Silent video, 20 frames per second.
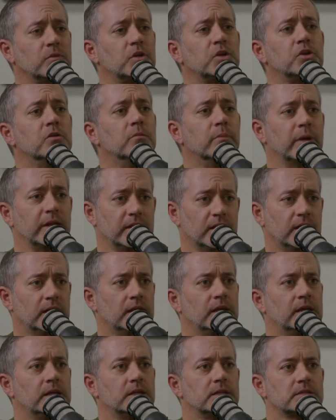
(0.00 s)
human or that
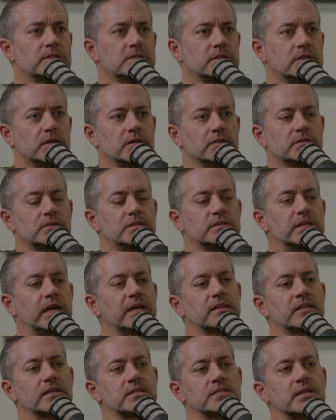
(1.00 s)
is not to, to take
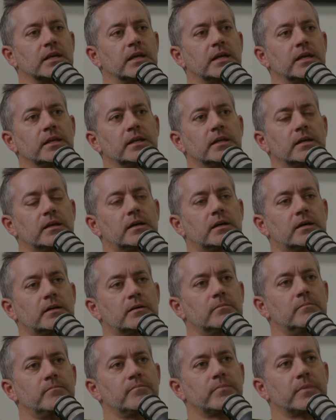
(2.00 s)
heart. this in. Mm-hmm. Um,